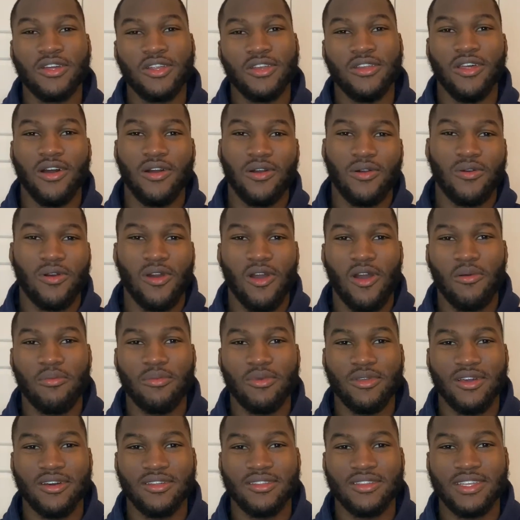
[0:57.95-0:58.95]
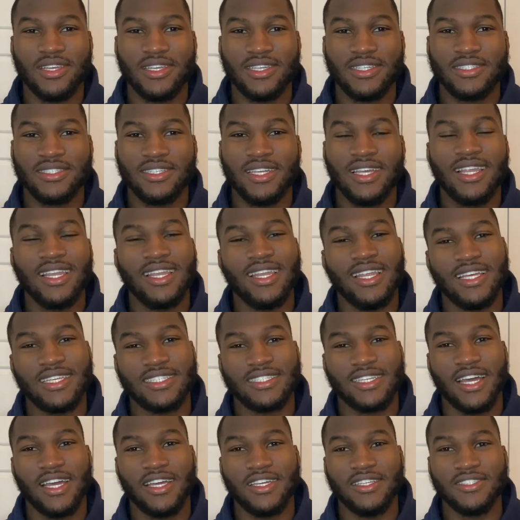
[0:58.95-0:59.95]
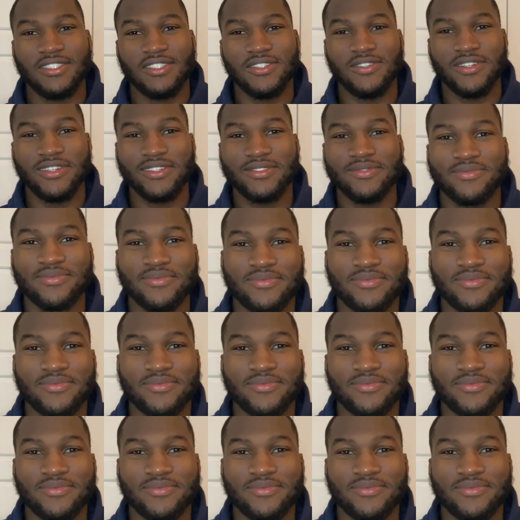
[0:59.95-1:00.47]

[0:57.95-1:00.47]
Don't quote me on this. Let's get into it.